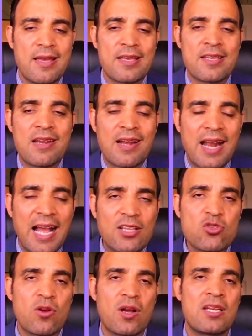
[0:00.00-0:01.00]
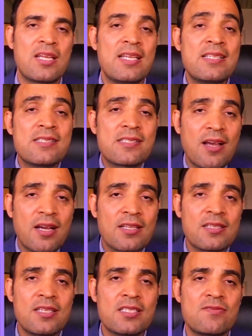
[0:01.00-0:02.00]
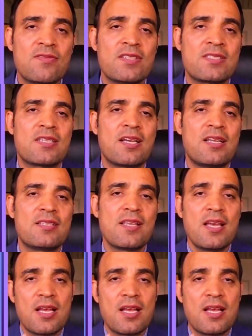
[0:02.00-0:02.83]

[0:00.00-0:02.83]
gradually inside these vesicles,